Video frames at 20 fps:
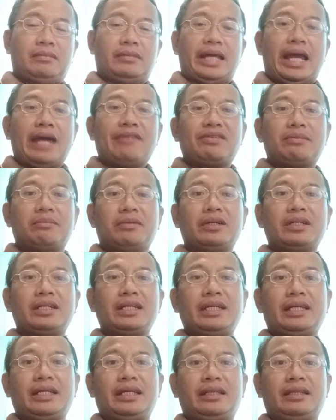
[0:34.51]

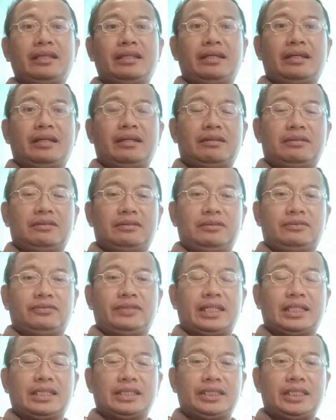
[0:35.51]
everybody in the
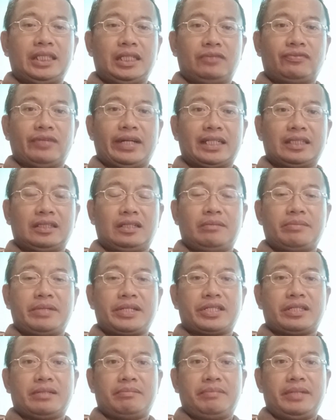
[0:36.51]
Faculty of
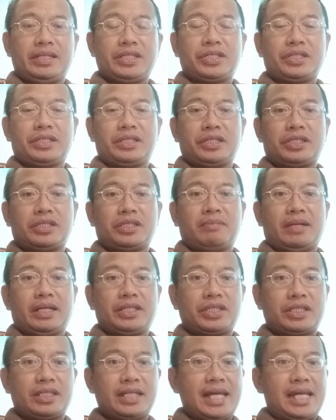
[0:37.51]
Economics and Business
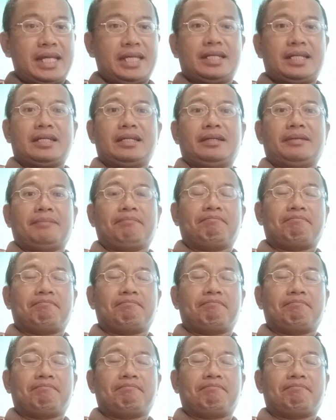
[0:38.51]
must take.